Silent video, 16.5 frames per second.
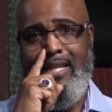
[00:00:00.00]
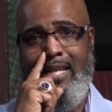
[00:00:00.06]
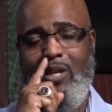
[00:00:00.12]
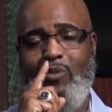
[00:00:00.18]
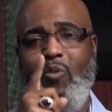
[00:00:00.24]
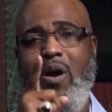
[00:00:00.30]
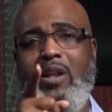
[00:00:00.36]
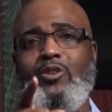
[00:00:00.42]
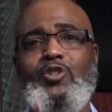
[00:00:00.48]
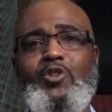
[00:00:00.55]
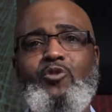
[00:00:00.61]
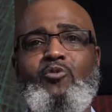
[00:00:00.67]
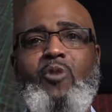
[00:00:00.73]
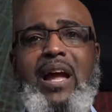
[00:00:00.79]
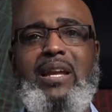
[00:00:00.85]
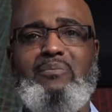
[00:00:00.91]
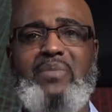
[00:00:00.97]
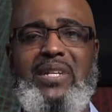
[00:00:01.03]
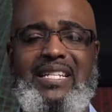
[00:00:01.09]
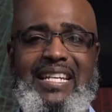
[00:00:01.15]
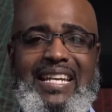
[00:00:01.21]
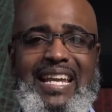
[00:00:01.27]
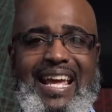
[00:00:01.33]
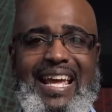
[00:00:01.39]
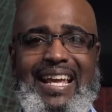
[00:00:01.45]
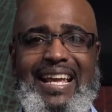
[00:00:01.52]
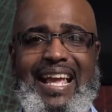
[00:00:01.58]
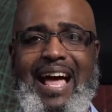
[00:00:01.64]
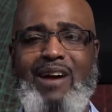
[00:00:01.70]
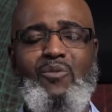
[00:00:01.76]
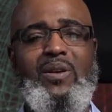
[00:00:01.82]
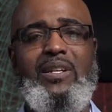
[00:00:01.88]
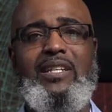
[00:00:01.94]
Why don't you write me today?
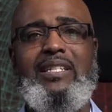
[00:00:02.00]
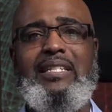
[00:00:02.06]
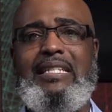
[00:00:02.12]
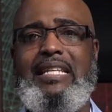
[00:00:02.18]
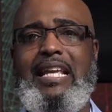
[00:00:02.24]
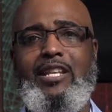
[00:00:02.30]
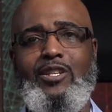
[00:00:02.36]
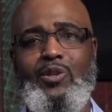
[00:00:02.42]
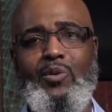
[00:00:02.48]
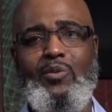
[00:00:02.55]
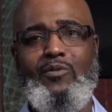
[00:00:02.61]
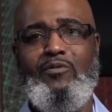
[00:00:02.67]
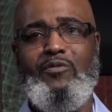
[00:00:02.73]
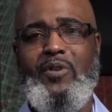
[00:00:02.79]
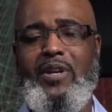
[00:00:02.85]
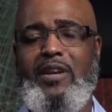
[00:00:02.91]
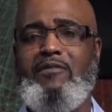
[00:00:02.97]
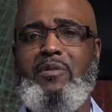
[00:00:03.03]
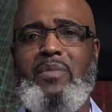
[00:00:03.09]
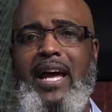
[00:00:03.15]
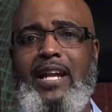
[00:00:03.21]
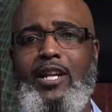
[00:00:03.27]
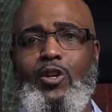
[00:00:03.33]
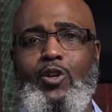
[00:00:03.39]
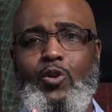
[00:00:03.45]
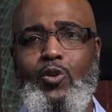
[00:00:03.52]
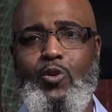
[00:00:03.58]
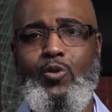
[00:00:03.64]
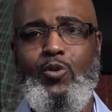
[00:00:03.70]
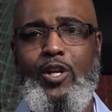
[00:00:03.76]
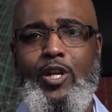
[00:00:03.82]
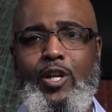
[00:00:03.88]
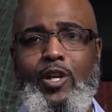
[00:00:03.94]
I want to send you, for everybody
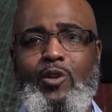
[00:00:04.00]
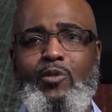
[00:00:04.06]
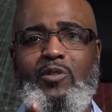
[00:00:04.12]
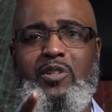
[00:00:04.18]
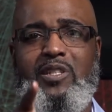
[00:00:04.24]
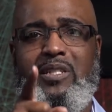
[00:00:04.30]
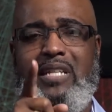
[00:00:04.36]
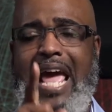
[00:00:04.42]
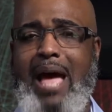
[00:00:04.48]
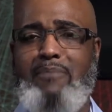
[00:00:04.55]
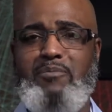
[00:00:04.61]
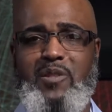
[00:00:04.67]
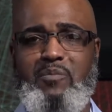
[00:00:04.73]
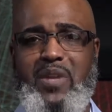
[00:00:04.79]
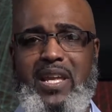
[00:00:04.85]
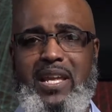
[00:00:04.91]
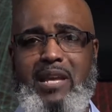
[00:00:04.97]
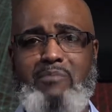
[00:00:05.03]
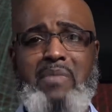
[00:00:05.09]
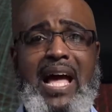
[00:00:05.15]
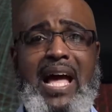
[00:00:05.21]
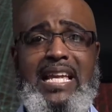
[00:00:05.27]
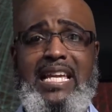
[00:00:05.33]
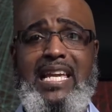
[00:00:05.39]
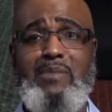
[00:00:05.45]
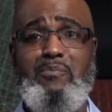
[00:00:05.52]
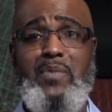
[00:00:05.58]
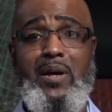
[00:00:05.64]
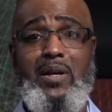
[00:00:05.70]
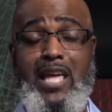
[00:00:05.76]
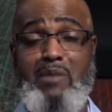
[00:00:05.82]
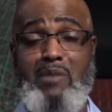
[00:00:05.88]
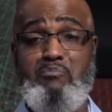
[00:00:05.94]
who taps me at my
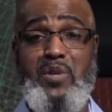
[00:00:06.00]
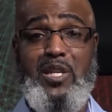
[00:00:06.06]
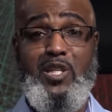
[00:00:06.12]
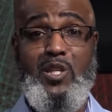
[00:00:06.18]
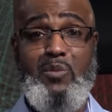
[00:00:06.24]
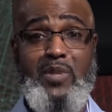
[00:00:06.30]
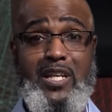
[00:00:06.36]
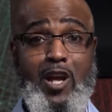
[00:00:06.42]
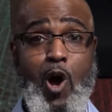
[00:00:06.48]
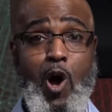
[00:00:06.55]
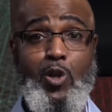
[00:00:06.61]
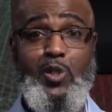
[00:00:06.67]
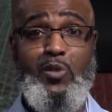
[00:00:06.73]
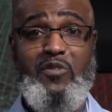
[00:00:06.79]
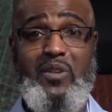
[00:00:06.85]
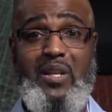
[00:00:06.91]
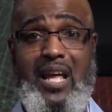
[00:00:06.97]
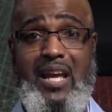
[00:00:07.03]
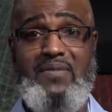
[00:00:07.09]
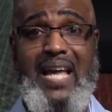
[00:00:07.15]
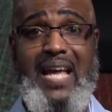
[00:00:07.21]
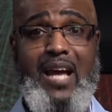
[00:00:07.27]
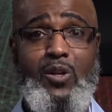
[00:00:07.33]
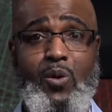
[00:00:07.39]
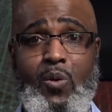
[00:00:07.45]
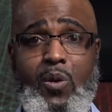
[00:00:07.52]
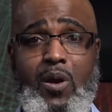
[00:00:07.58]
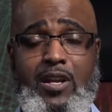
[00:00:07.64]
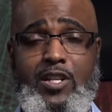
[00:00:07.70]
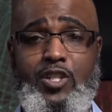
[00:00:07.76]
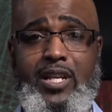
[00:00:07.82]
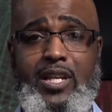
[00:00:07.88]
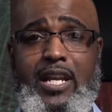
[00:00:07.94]
email at
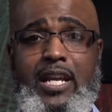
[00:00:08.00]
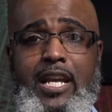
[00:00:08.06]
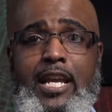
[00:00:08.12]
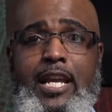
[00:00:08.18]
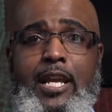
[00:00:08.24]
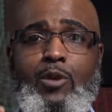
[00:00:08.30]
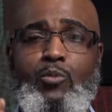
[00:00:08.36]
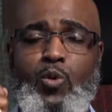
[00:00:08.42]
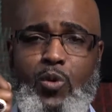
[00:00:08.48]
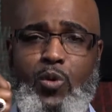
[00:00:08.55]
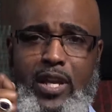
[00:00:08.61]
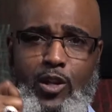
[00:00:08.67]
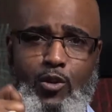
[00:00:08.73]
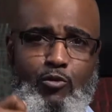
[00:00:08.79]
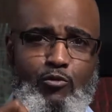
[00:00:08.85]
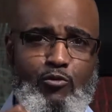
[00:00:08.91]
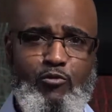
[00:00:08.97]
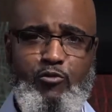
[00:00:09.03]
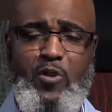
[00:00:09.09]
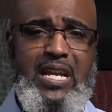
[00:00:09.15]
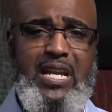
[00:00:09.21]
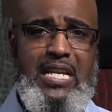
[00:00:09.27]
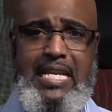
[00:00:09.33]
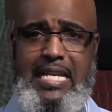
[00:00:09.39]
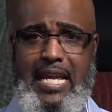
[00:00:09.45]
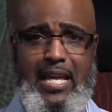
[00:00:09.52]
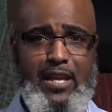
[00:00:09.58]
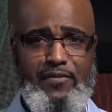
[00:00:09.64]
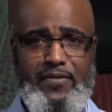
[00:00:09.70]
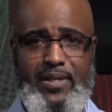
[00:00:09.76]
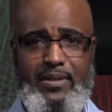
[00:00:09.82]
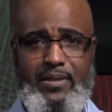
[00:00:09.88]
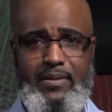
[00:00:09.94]
bishop@altarforlife.org, will get a free
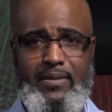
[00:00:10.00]
gift,